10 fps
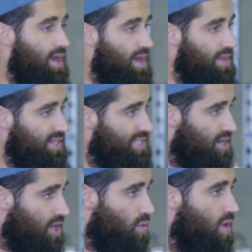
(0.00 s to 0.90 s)
The
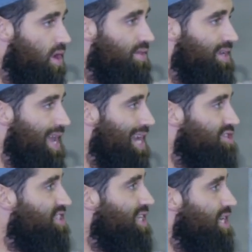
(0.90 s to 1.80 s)
second one, the
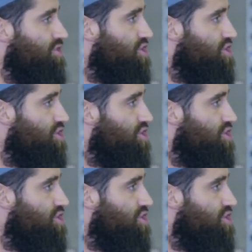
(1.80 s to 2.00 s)
exercise are